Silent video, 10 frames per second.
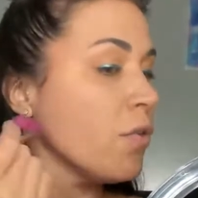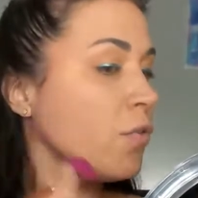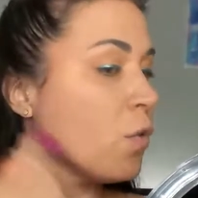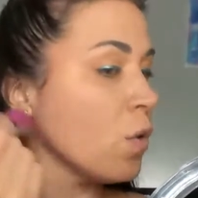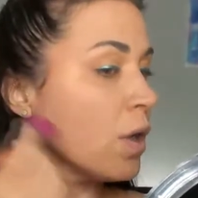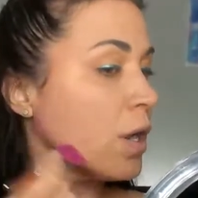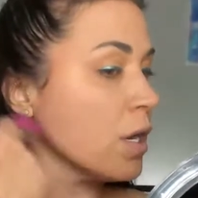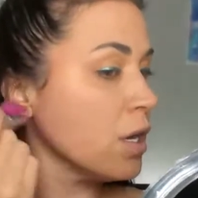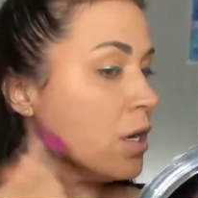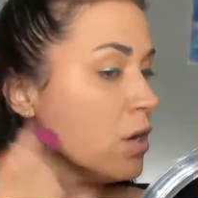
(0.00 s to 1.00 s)
for
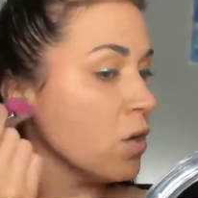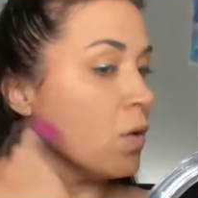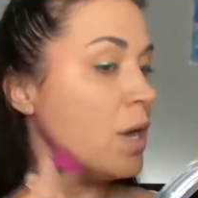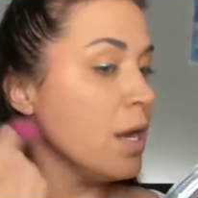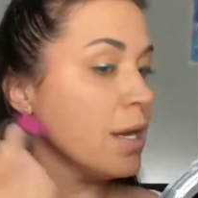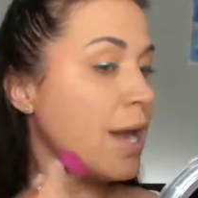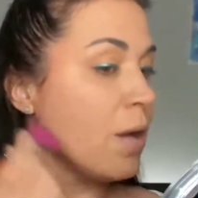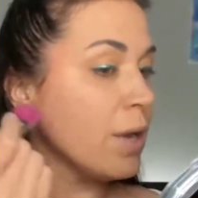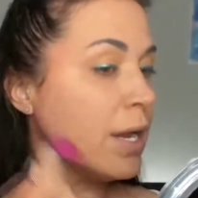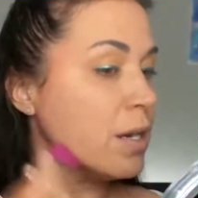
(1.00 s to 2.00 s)
you.
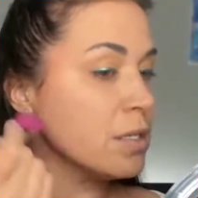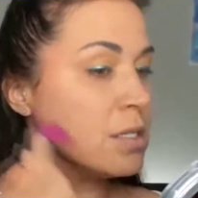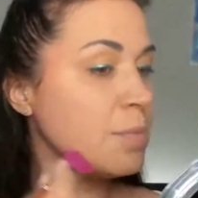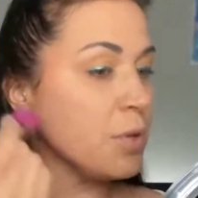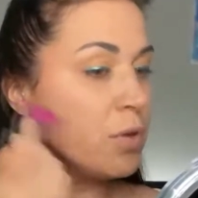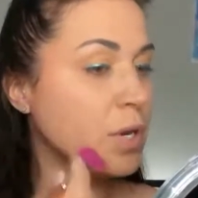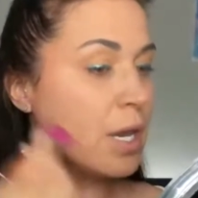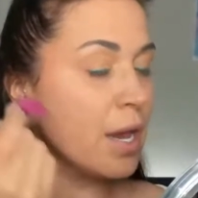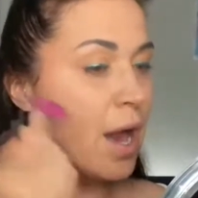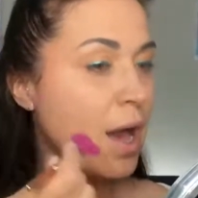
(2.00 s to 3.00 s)
Now, here's the
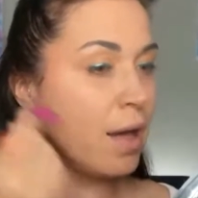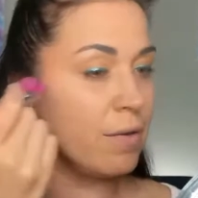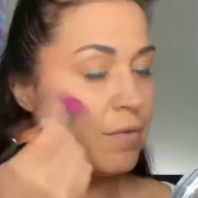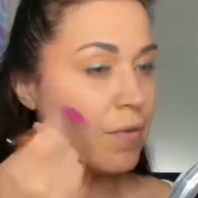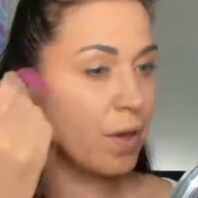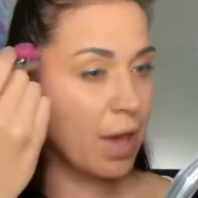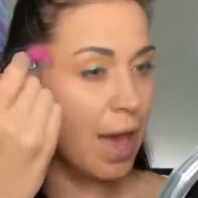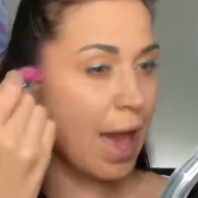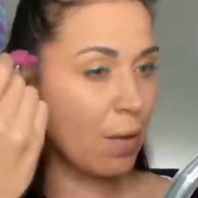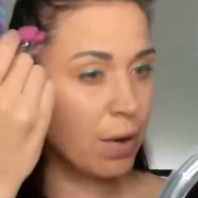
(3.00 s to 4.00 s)
beauty of
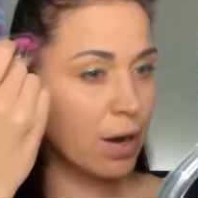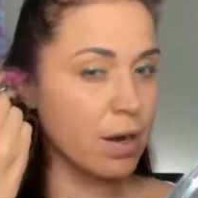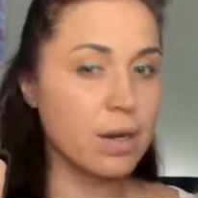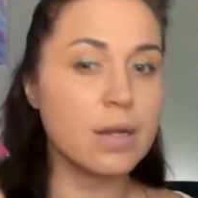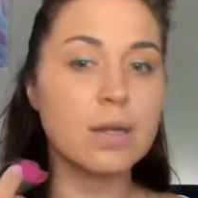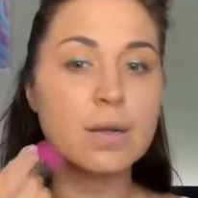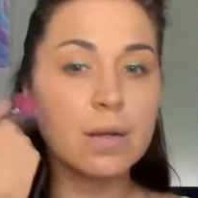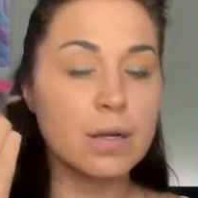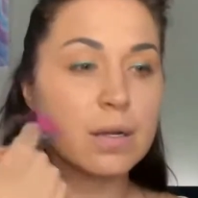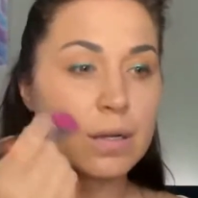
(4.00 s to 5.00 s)
our
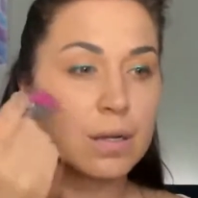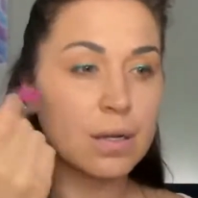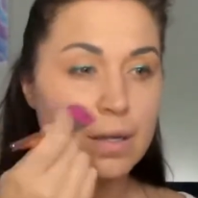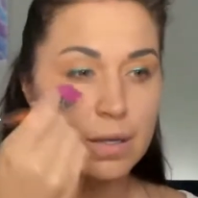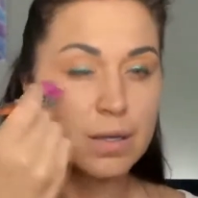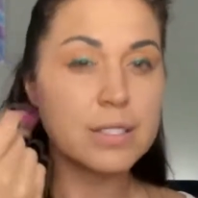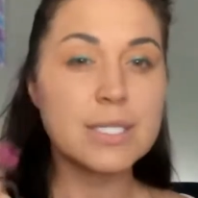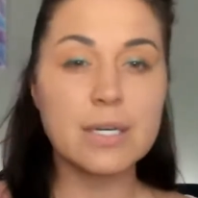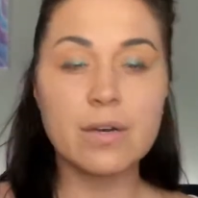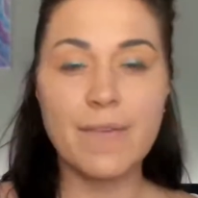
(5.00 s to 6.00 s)

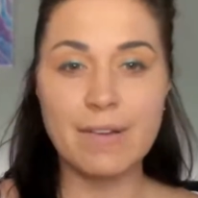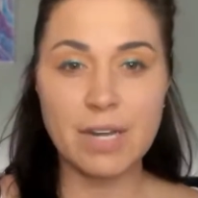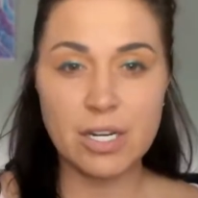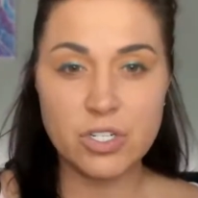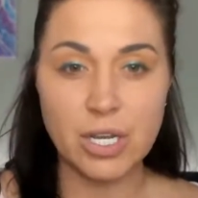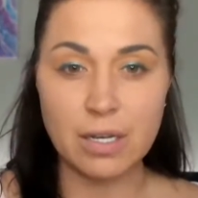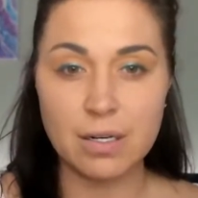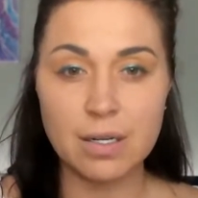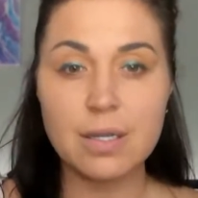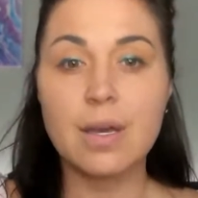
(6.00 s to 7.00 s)
silk
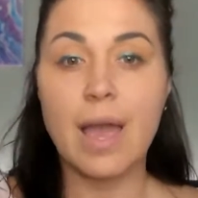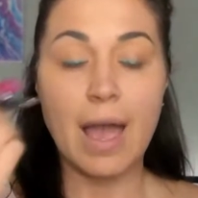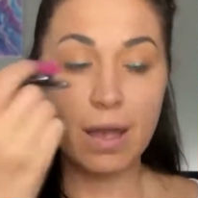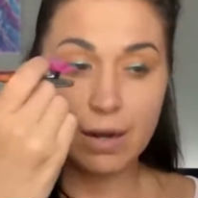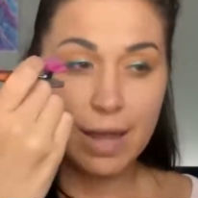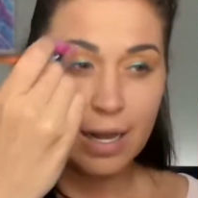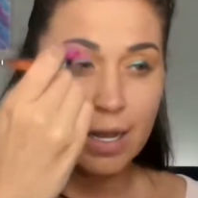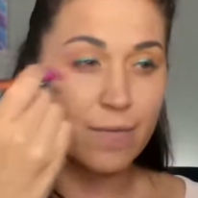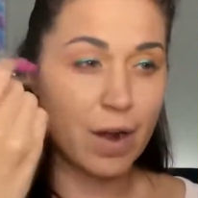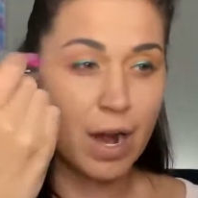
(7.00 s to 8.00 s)
foundation and
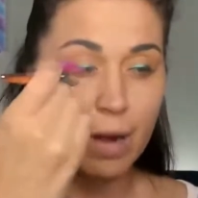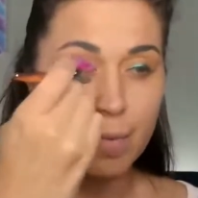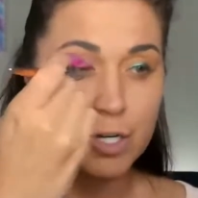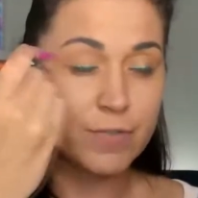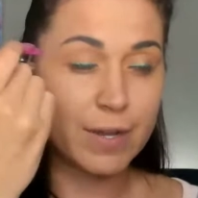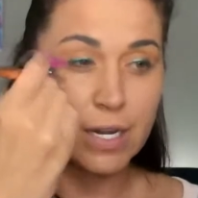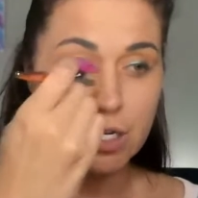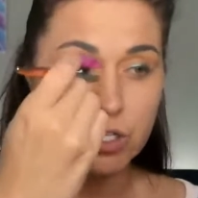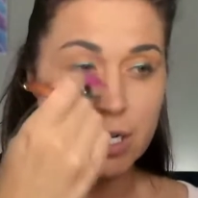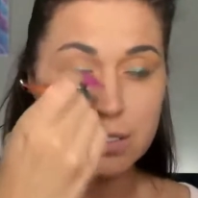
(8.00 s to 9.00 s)
any of our airbrush
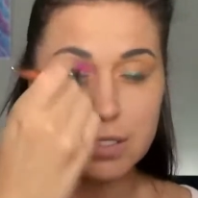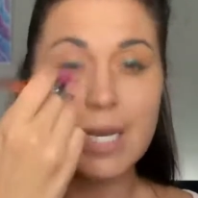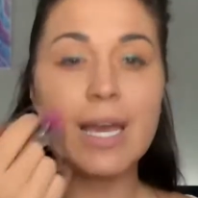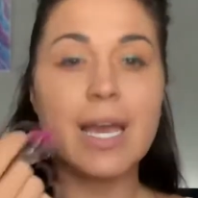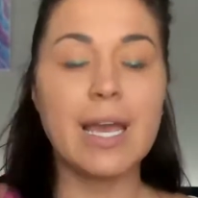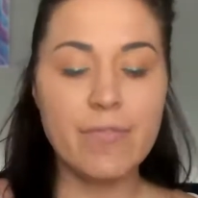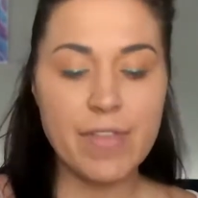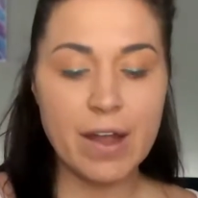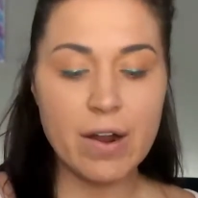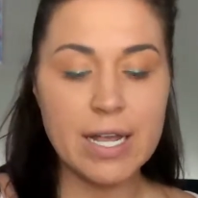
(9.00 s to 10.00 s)
foundations. If
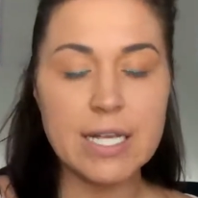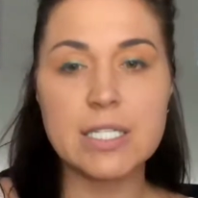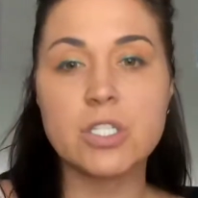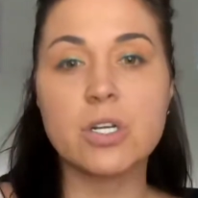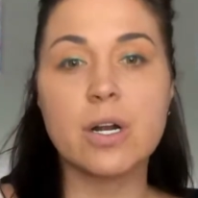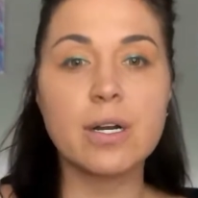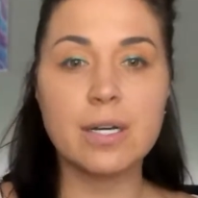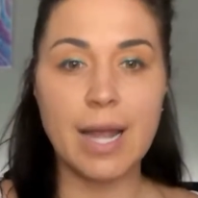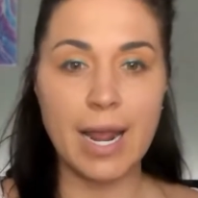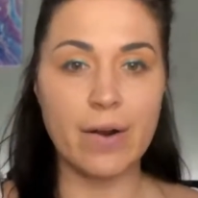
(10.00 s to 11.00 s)
there is a
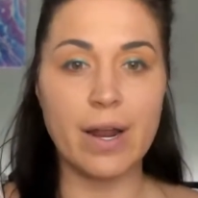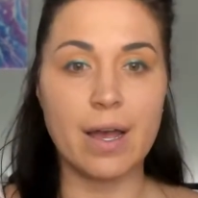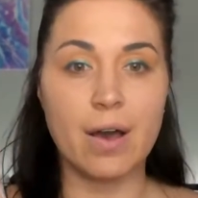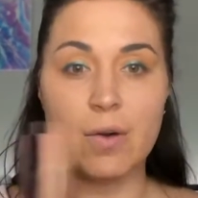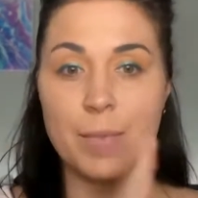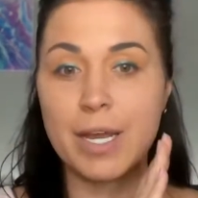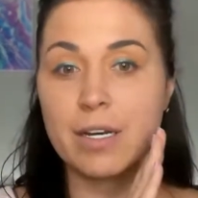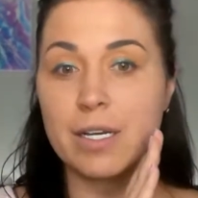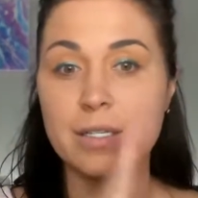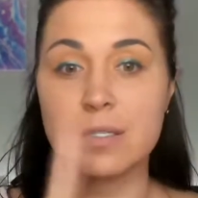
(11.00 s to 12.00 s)
certain area, oh my
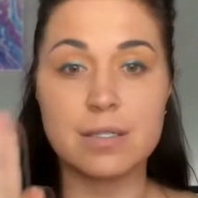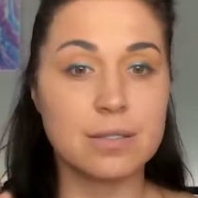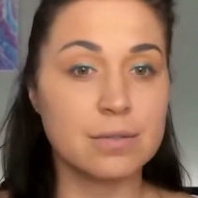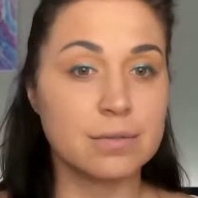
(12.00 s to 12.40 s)
goodness,